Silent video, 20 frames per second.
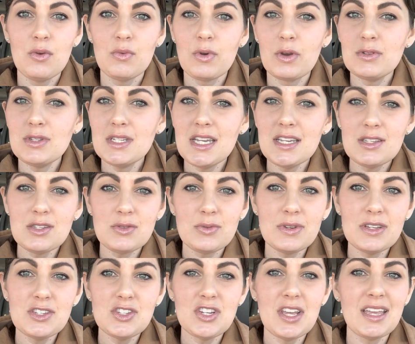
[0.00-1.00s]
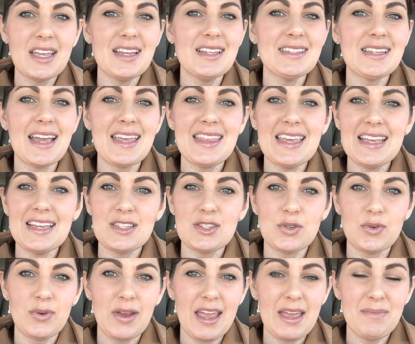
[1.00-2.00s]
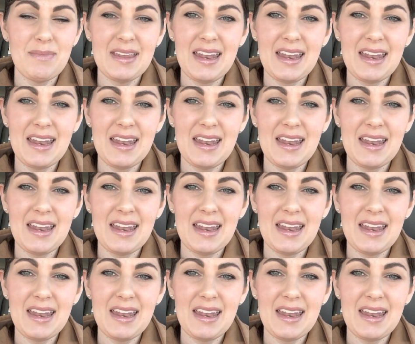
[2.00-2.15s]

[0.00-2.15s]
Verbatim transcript: rotisserie chickens I think is great,